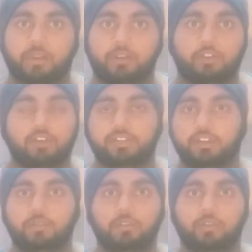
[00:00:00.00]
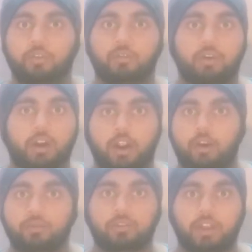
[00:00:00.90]
tossing Goku
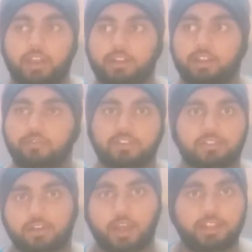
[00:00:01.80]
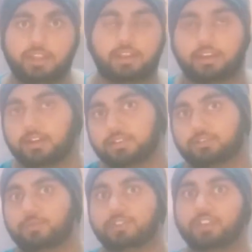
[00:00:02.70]
around like he was nothing in his
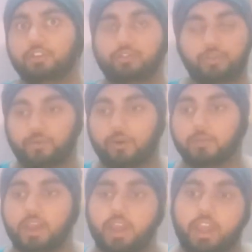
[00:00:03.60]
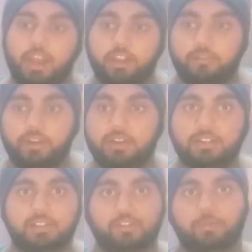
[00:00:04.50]
Super Saiyan 2 form. And even in
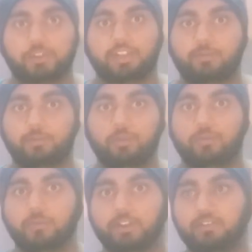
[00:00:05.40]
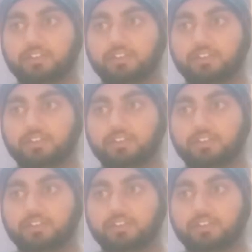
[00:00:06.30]
his Super Saiyan Blue form, there was